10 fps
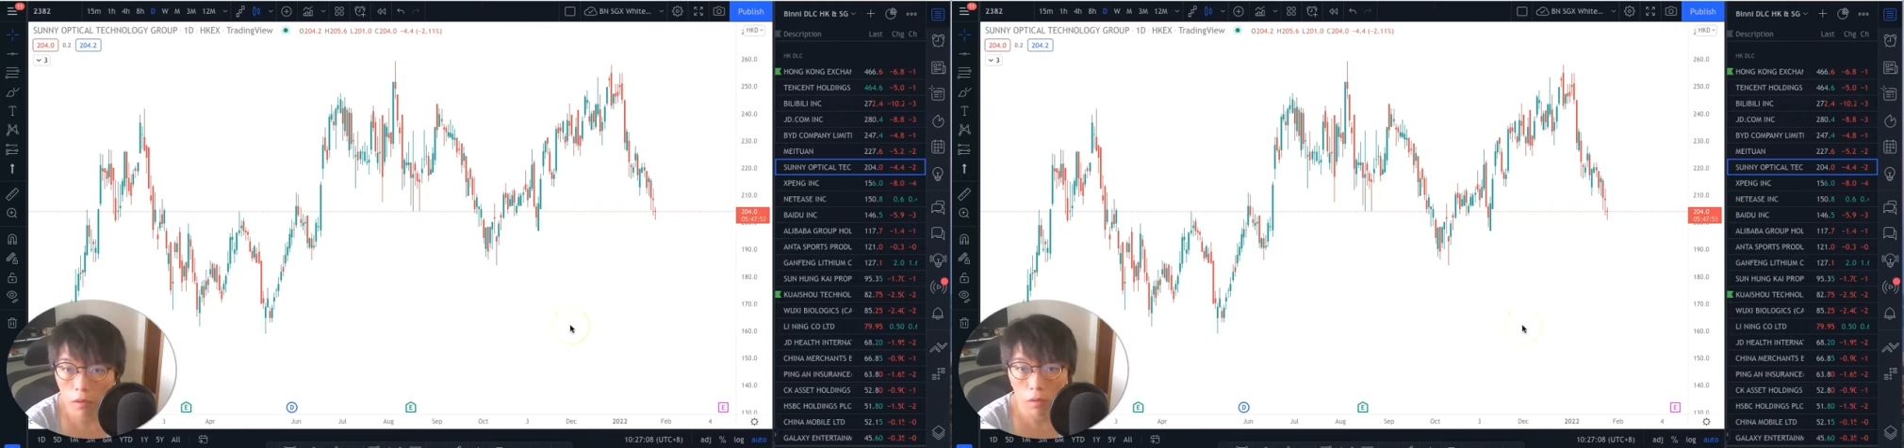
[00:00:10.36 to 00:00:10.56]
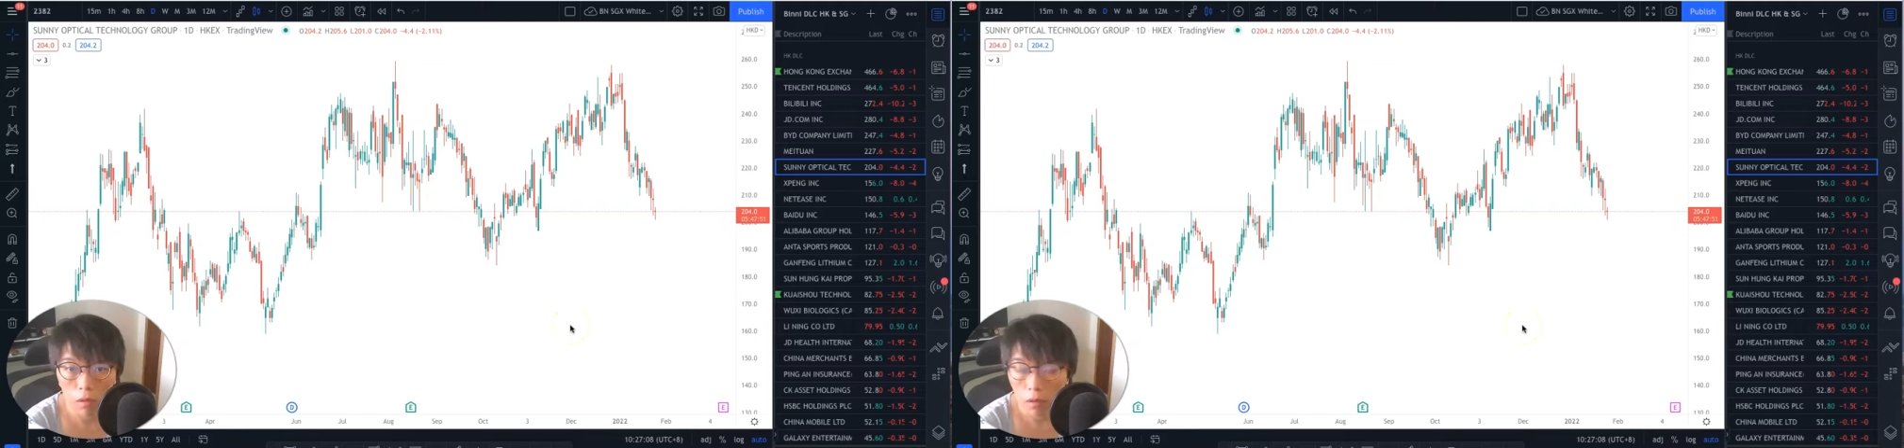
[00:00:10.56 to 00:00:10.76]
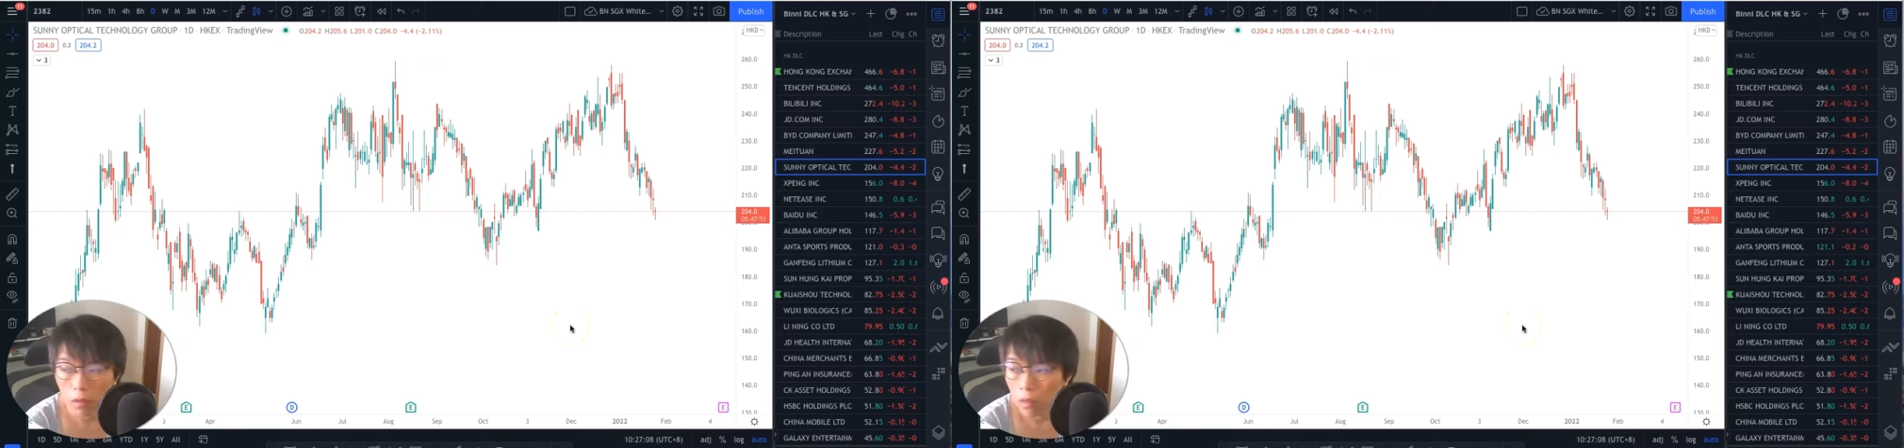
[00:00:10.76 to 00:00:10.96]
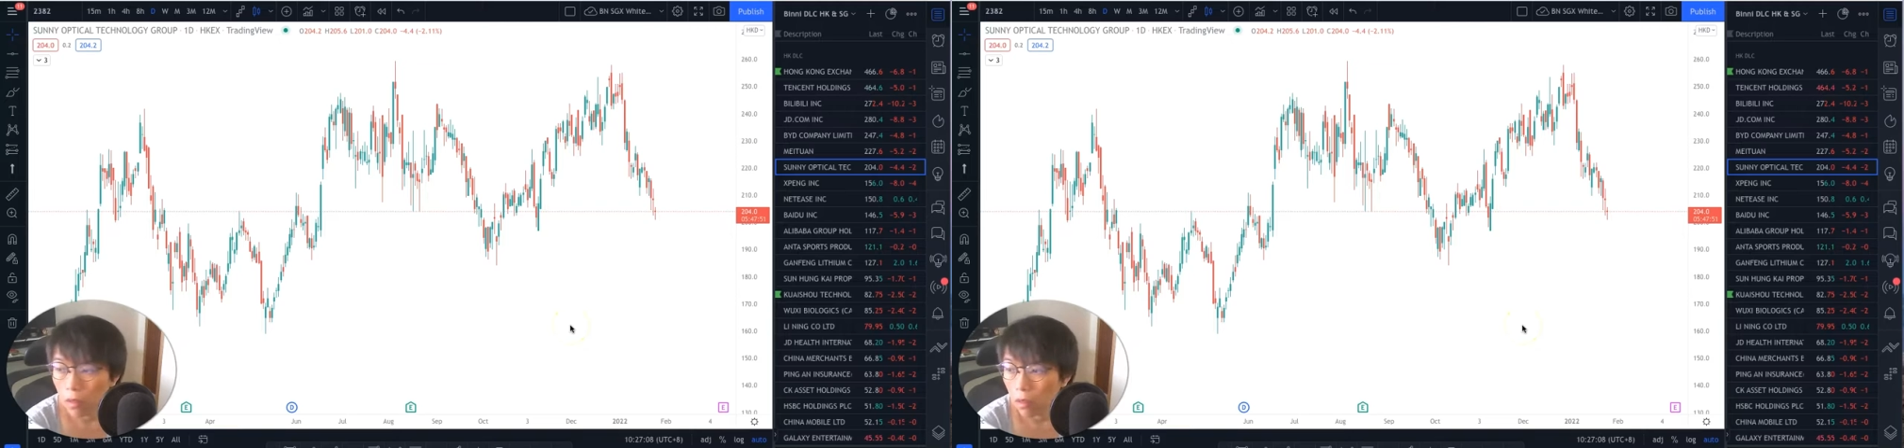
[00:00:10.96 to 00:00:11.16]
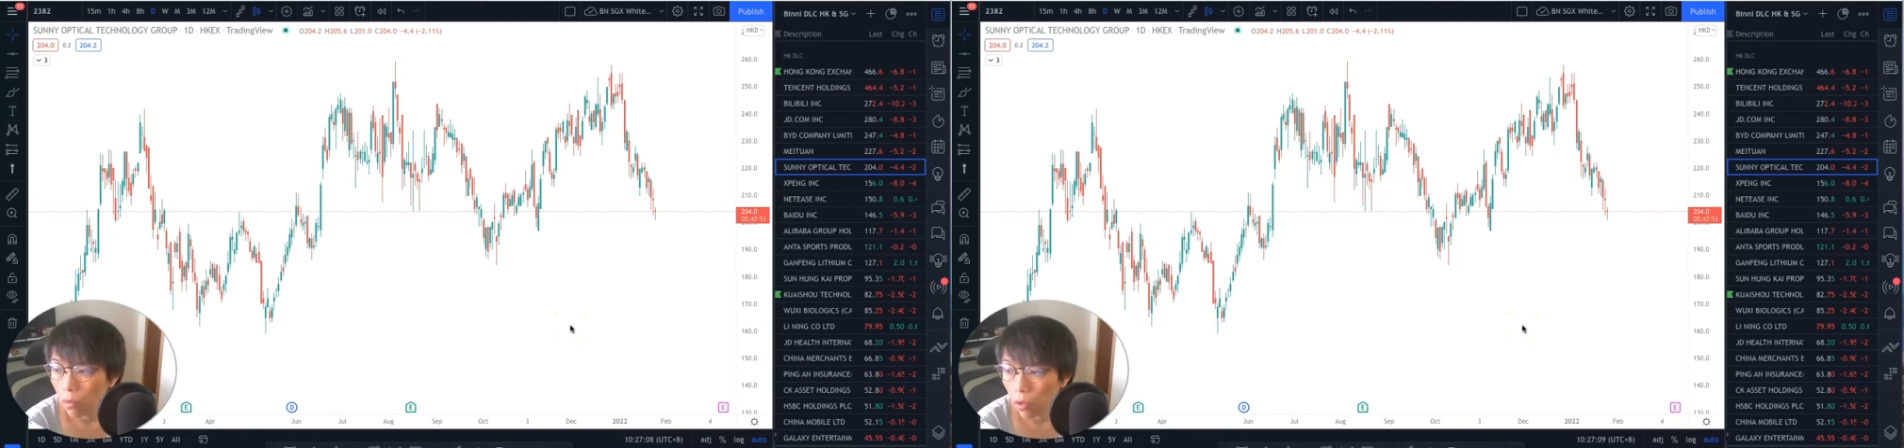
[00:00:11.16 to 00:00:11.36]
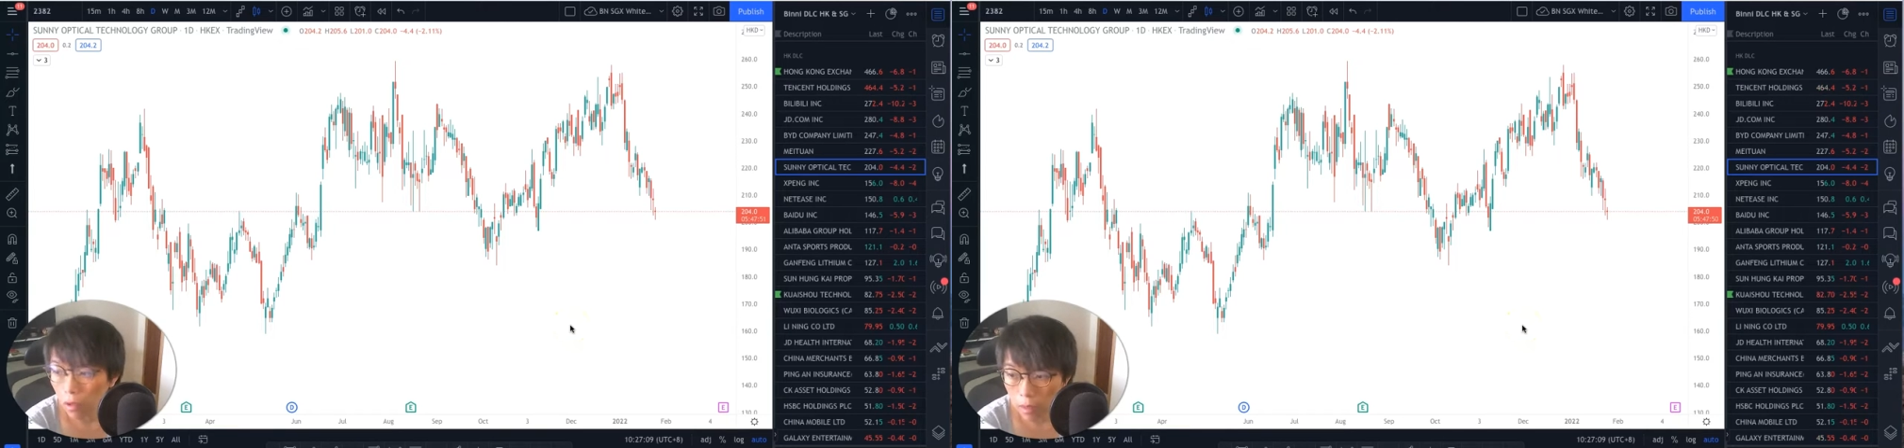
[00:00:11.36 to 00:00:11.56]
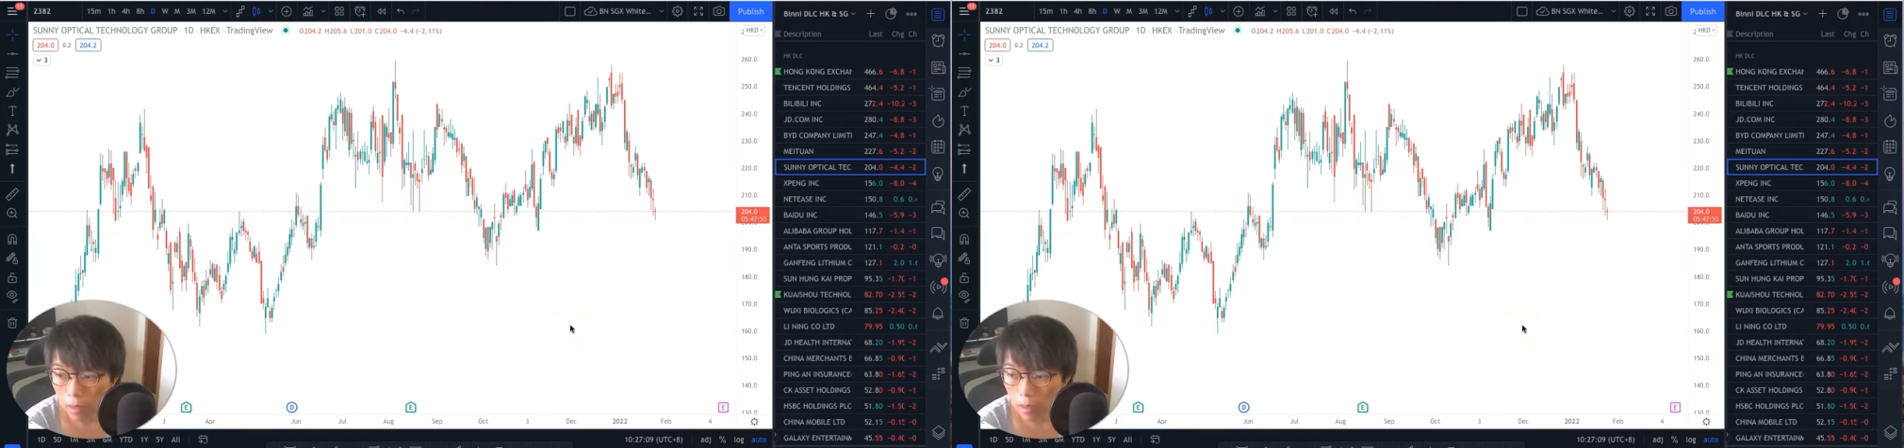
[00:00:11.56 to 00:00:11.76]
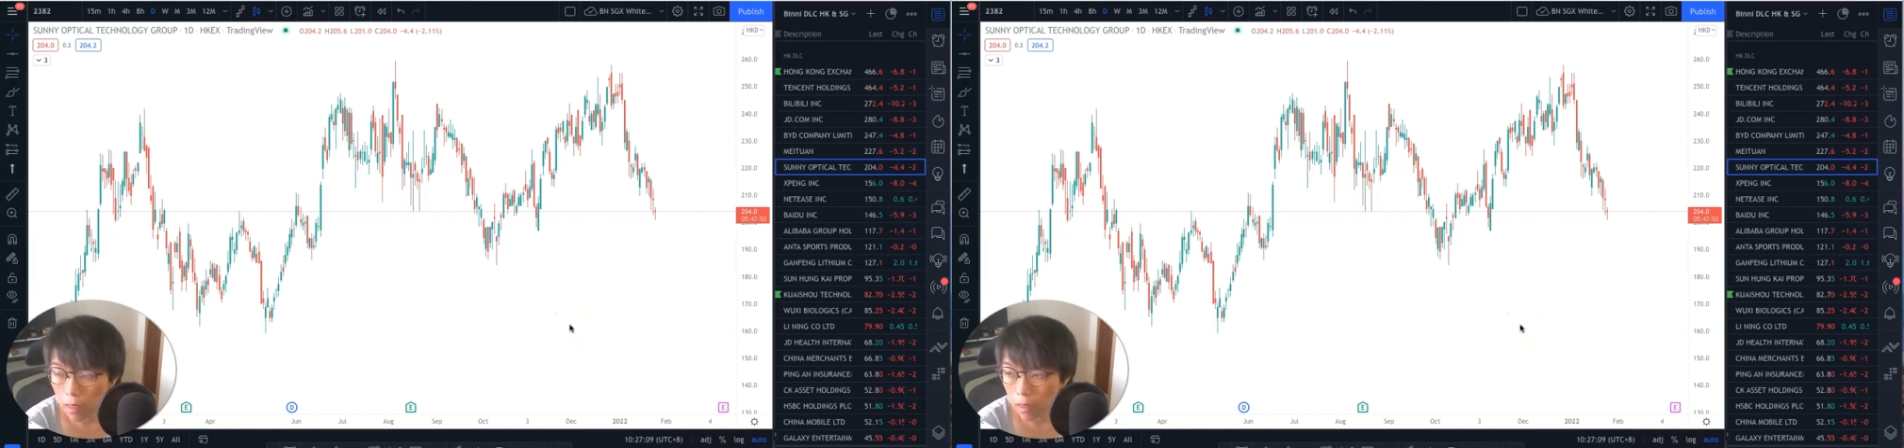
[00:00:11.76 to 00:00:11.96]
your watch
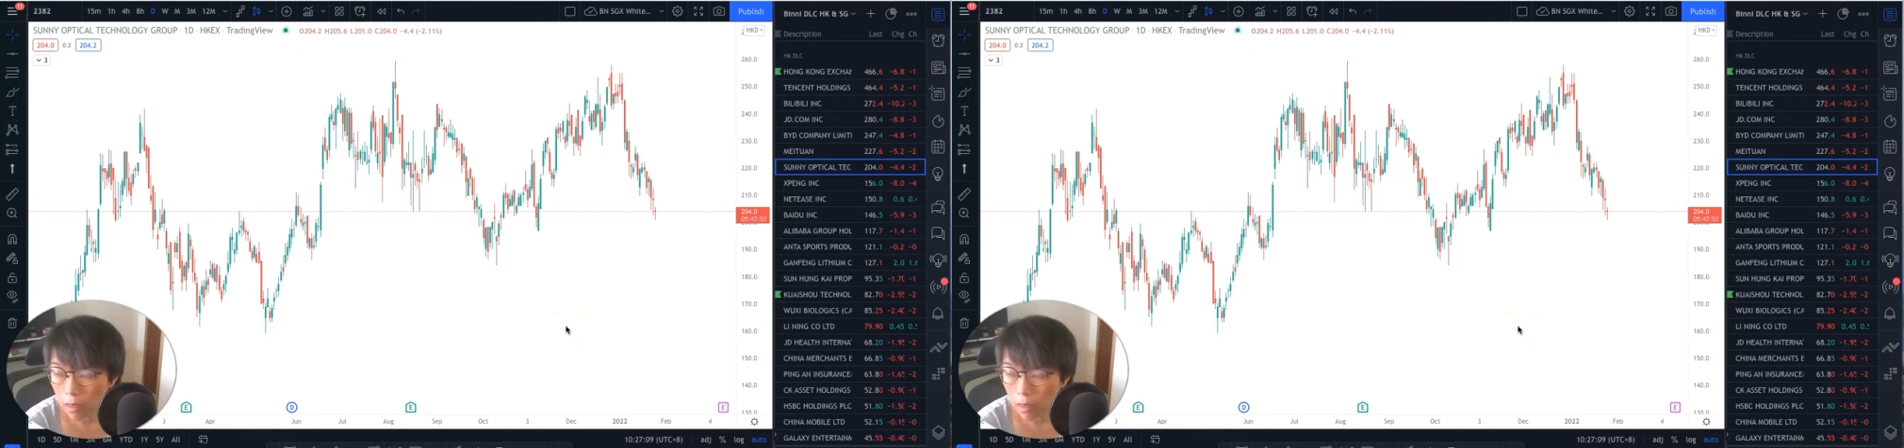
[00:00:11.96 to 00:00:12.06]
list.